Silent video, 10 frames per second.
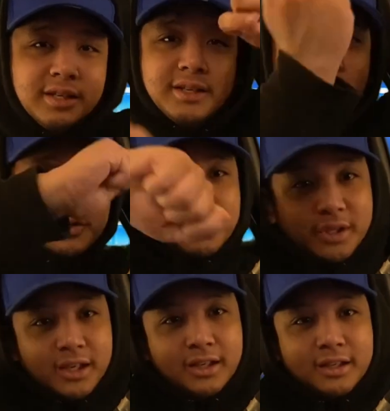you know what I'm
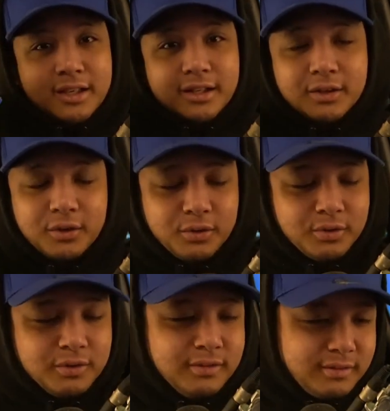saying, in the
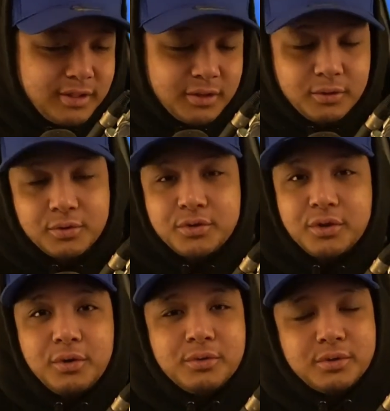whole show.